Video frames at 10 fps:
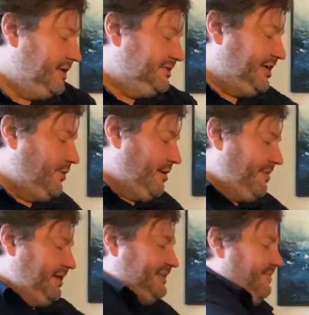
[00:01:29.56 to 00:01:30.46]
So
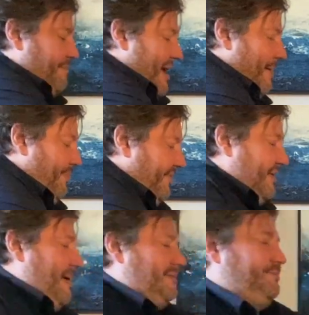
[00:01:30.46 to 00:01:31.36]
let's give a map. I
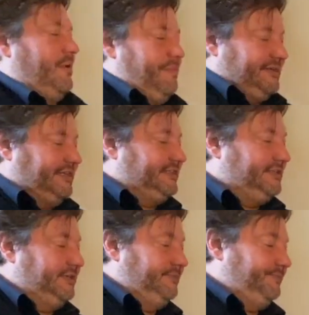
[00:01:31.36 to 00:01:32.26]
think the map's probably the best thing to
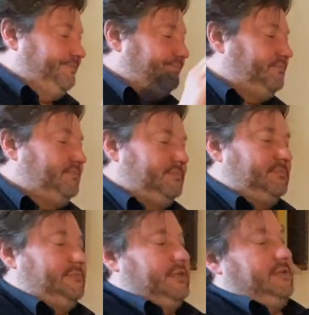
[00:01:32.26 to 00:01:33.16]
do.
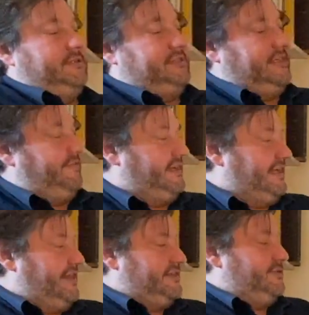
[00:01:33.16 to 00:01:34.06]
Let's see if I can
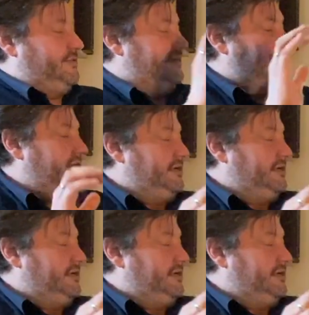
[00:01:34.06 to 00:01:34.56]
get this sorted.